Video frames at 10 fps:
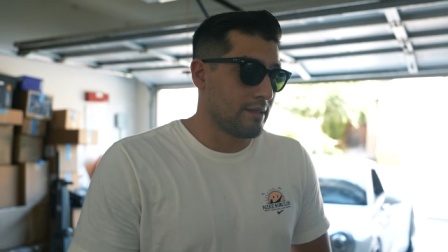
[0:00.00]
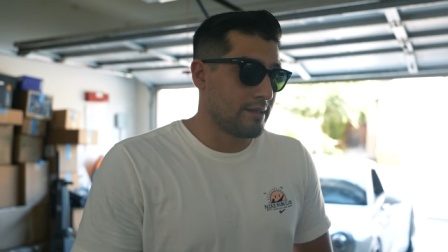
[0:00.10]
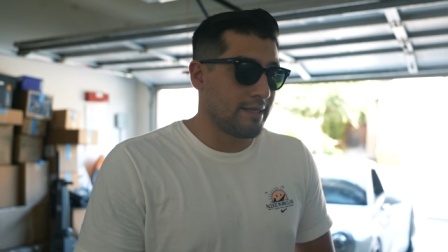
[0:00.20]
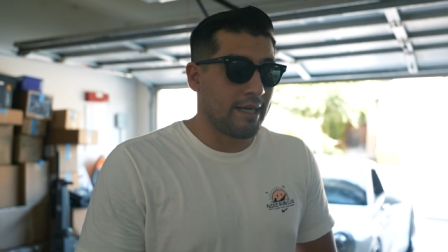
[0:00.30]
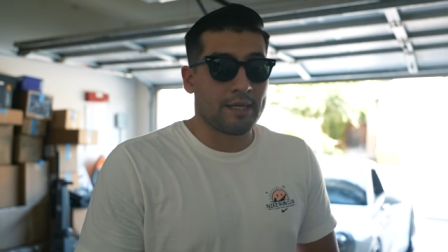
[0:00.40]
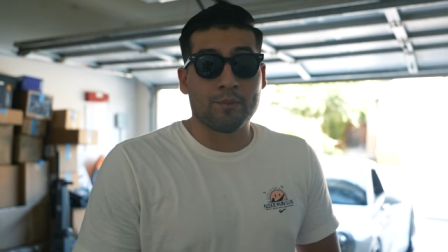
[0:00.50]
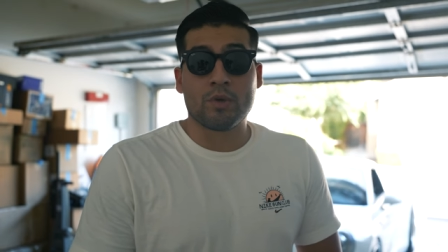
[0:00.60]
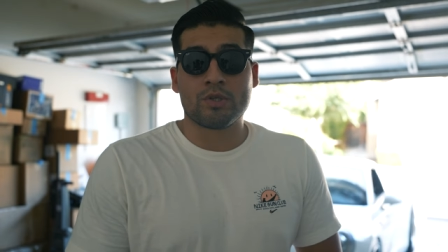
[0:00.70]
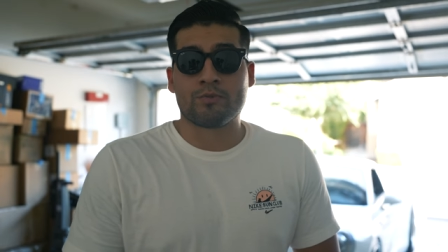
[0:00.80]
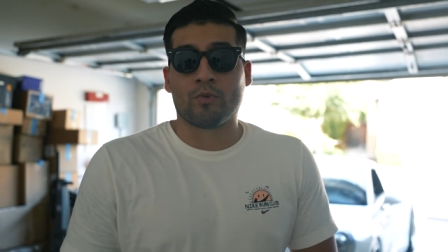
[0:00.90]
Tag
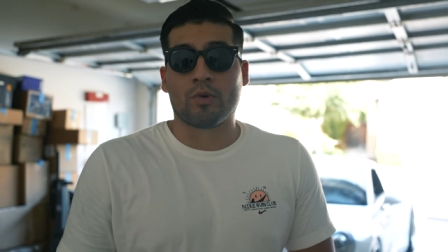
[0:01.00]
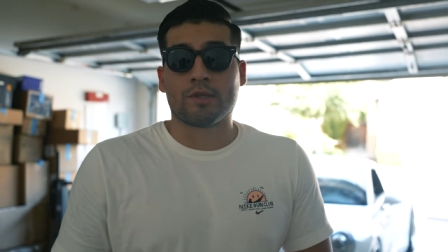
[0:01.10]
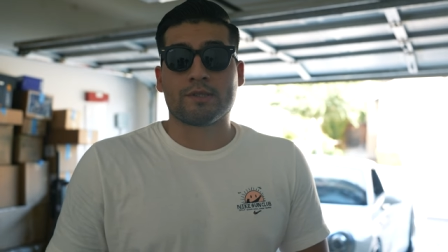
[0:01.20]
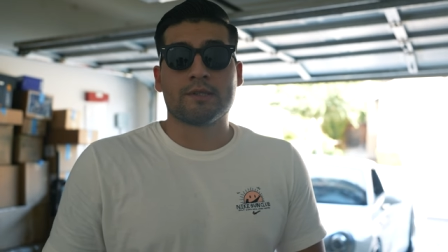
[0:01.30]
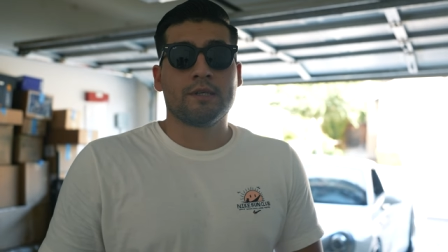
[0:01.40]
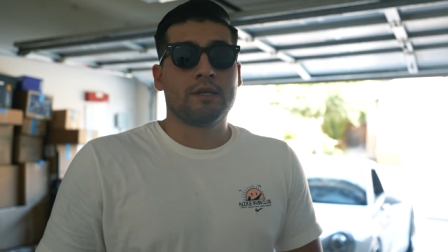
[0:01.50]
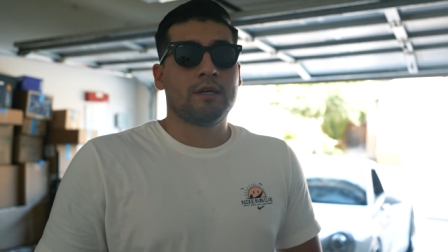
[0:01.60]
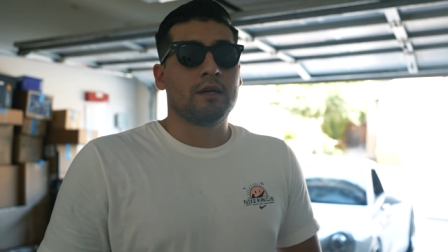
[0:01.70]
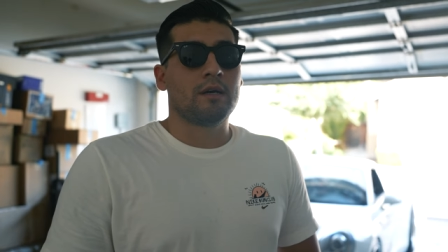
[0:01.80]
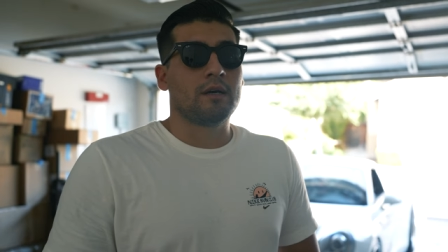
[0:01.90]
Motorsports
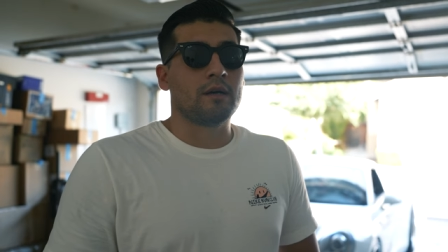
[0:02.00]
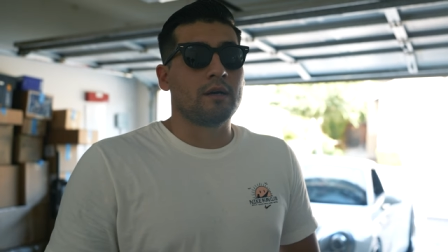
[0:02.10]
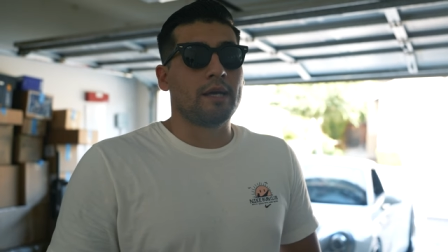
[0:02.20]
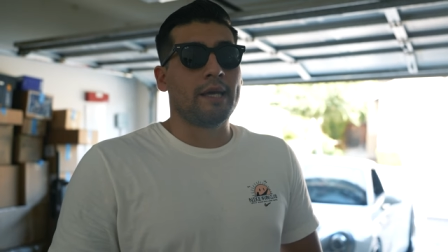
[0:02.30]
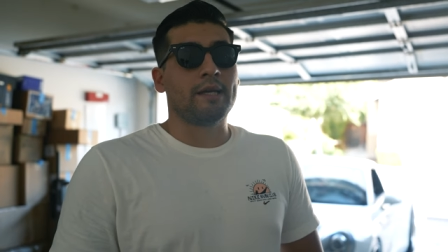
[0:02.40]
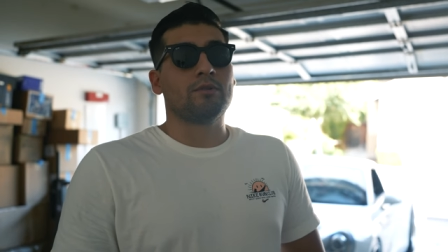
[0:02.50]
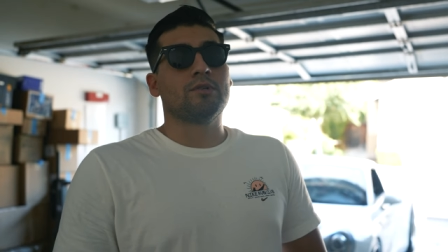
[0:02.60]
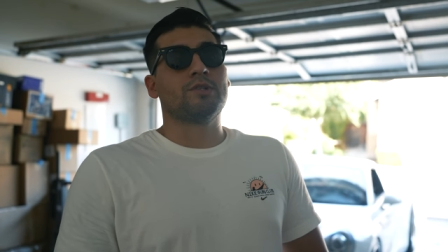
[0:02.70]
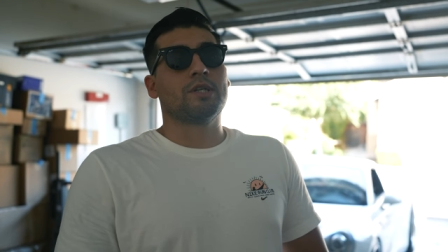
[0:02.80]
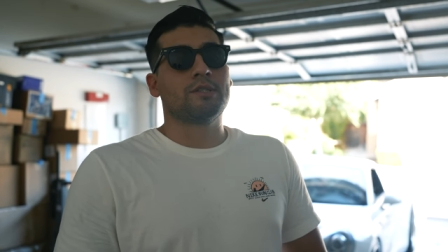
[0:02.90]
uh,
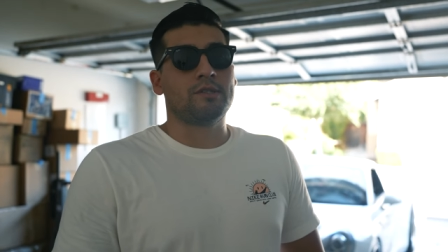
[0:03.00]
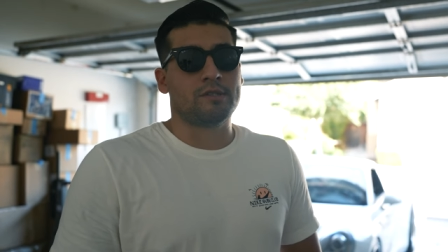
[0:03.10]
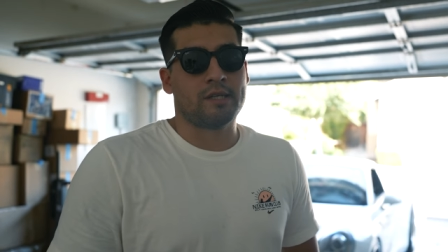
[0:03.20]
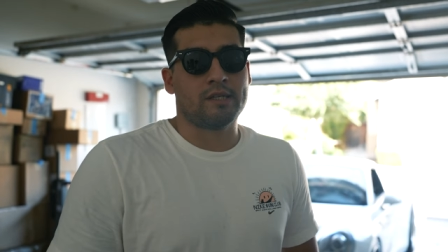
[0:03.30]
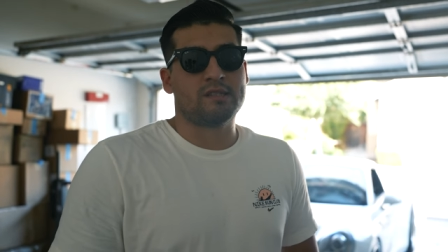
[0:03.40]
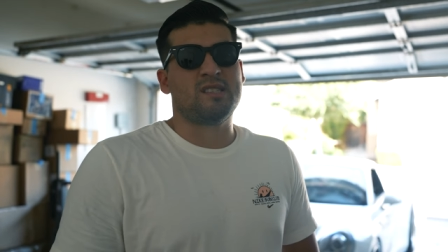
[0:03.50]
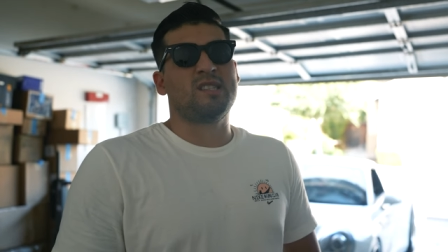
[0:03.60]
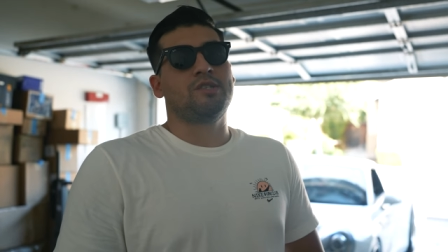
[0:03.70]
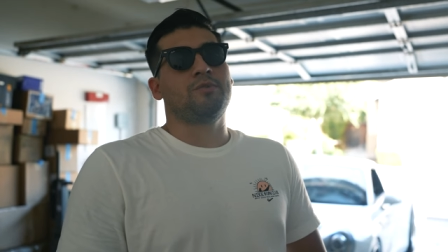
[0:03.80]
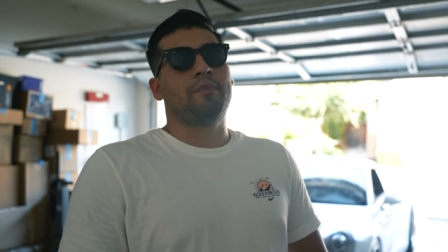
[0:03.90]
angle adjusters kind of
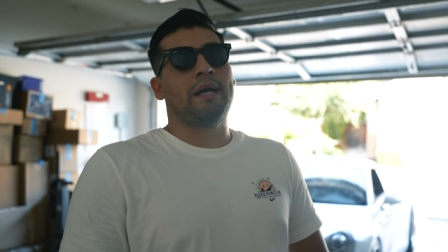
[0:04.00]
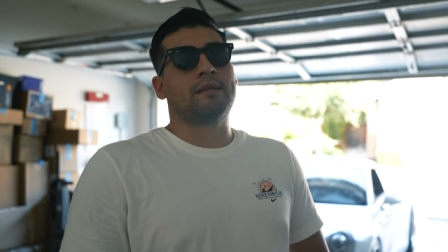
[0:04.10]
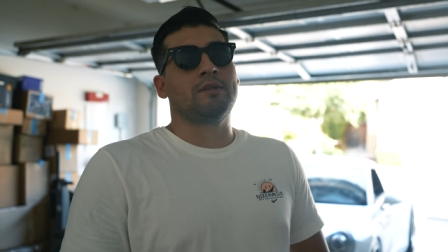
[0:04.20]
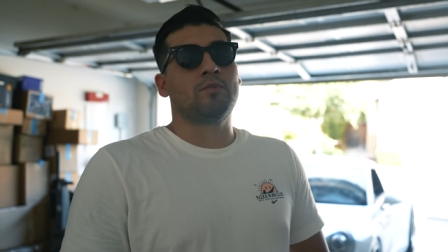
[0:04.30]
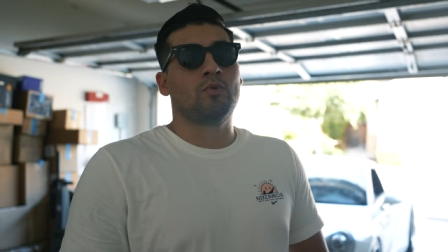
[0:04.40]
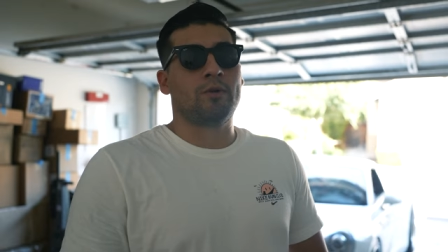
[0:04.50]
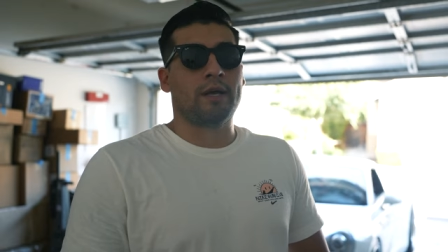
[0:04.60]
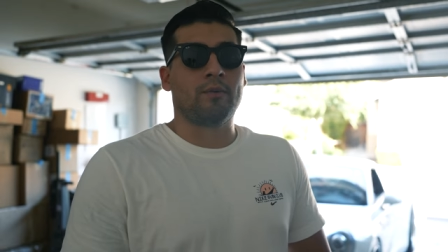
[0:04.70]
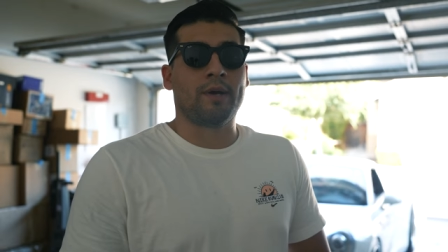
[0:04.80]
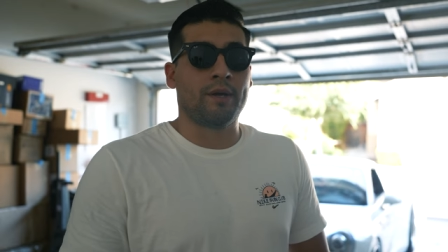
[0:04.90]
sit you back a little
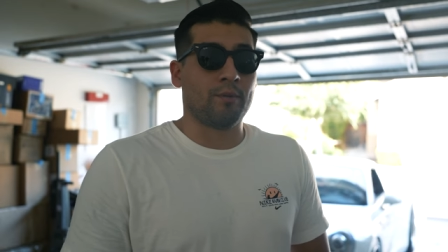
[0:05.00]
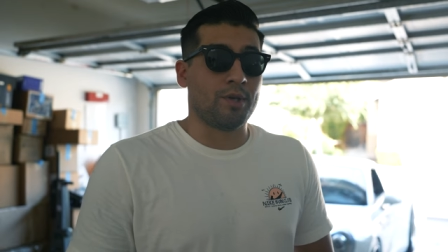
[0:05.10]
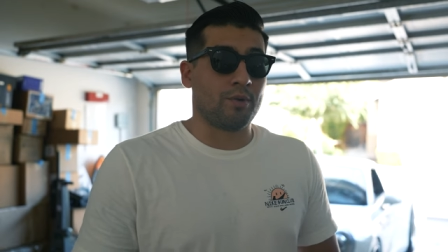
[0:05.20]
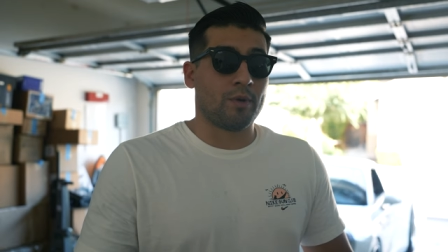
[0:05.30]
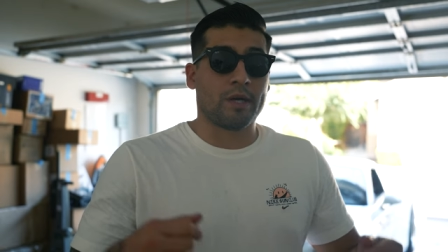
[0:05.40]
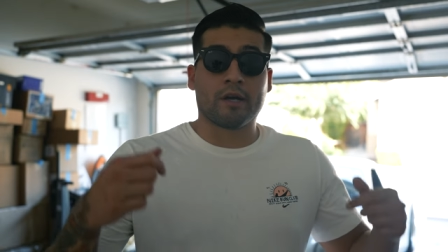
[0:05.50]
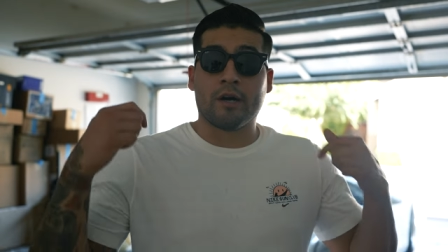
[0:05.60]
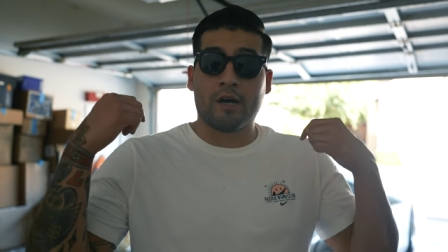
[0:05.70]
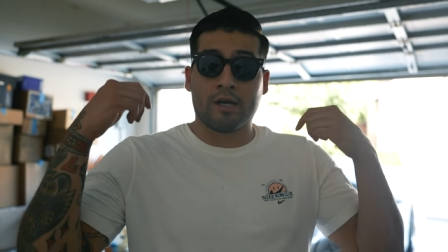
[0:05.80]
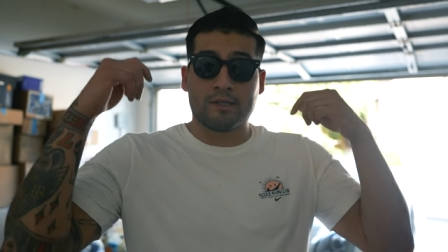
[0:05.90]
more. That way, when you're wearing
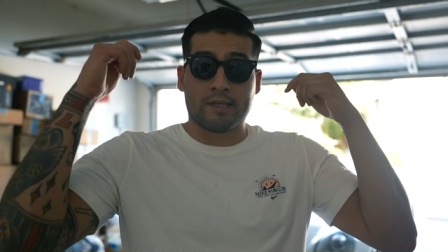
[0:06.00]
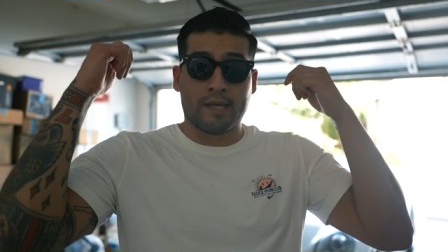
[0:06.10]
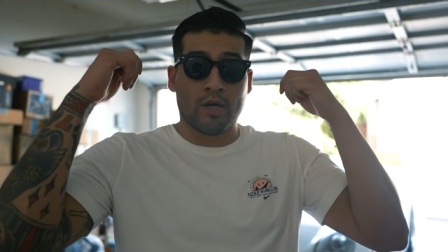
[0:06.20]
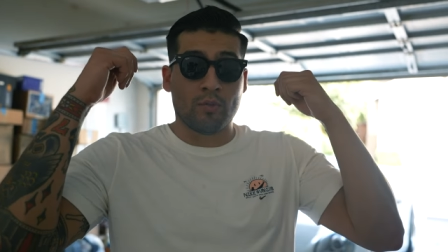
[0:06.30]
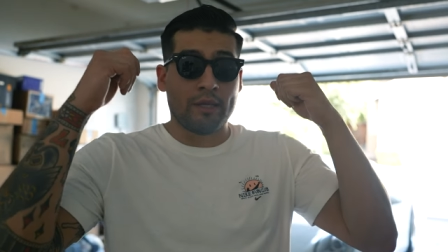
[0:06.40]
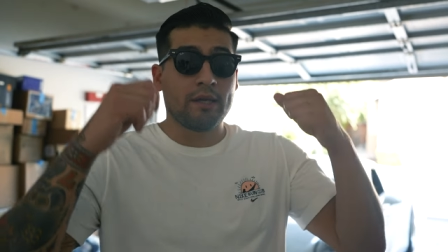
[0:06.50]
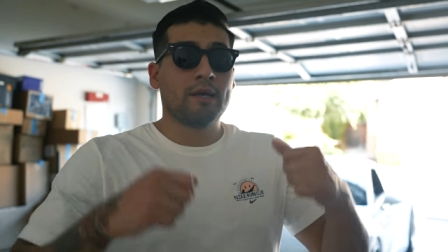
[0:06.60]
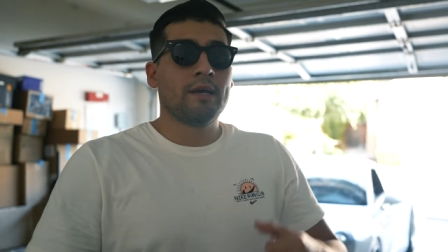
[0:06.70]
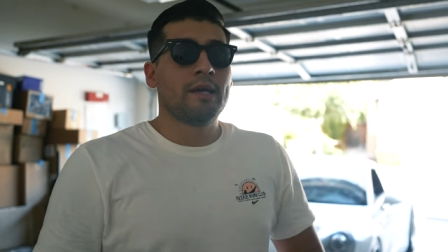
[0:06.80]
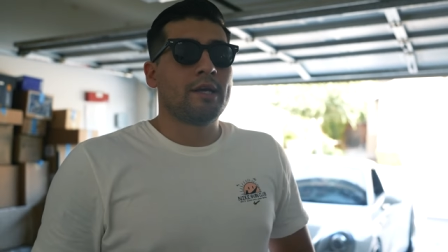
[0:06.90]
a Hans and a helmet,
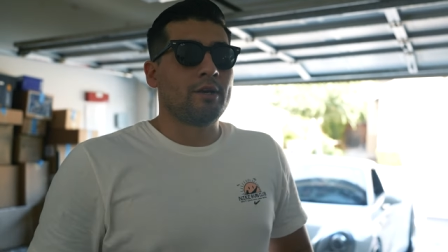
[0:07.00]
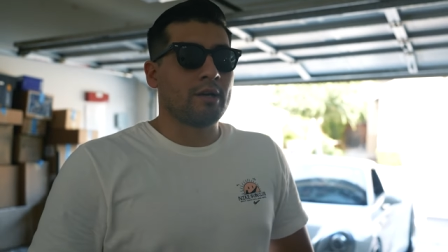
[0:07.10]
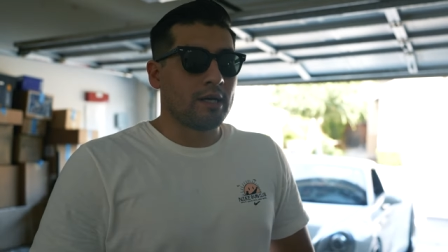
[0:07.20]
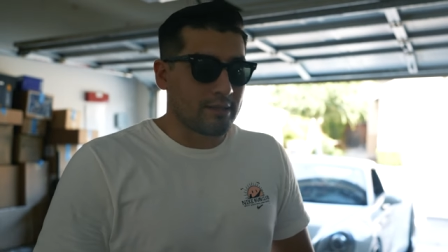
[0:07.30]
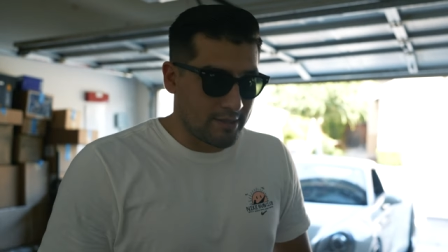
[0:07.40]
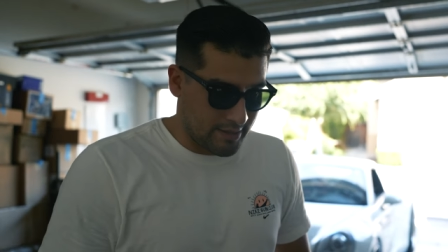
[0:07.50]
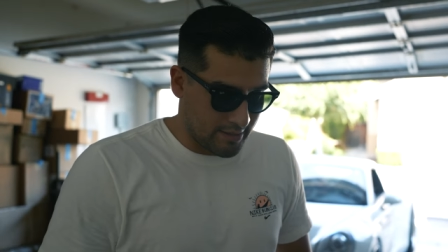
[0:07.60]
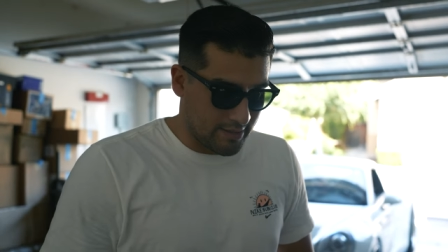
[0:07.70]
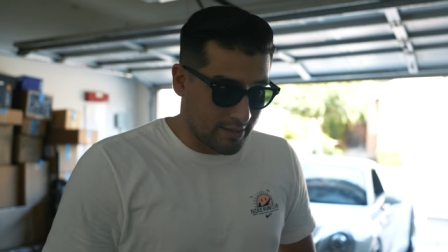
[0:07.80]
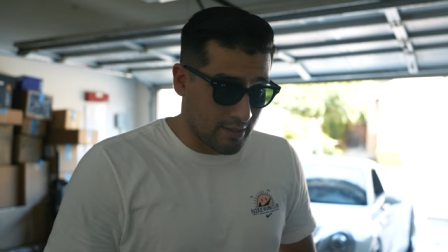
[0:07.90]
you're not
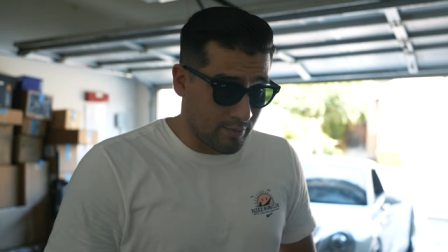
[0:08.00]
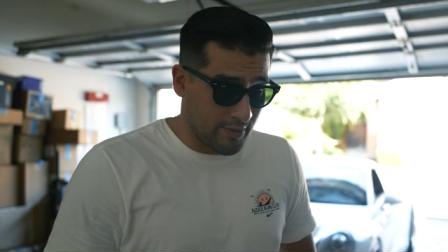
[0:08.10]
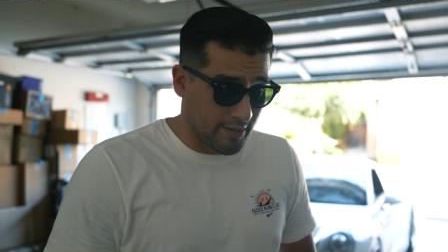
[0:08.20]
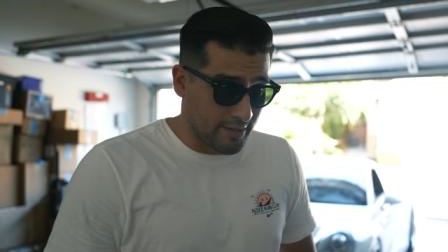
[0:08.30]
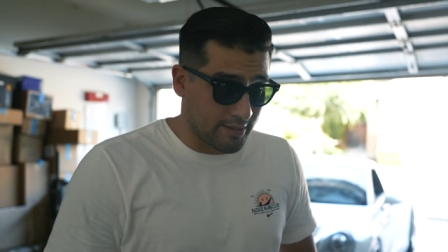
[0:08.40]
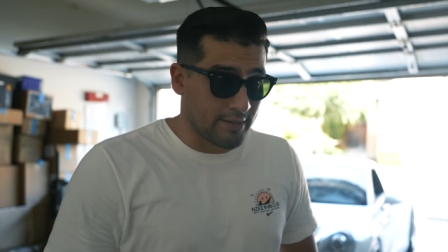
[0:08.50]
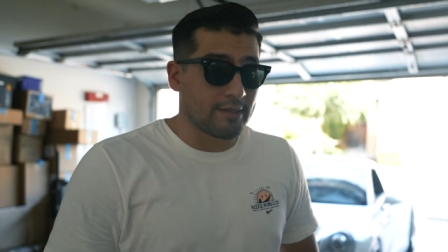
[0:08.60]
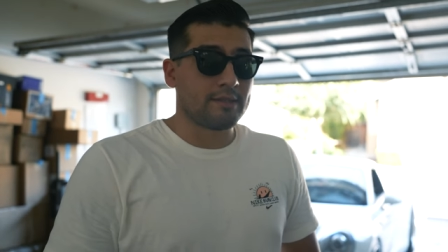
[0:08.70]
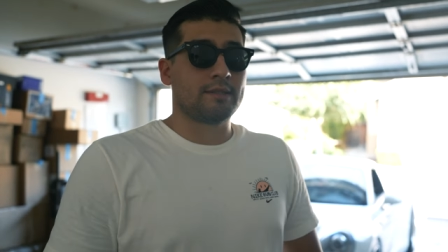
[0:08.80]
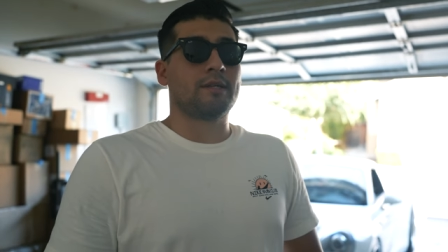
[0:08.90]
sitting like upright like
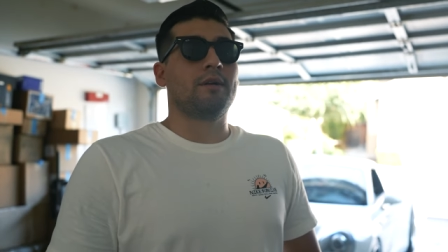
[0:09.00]
this.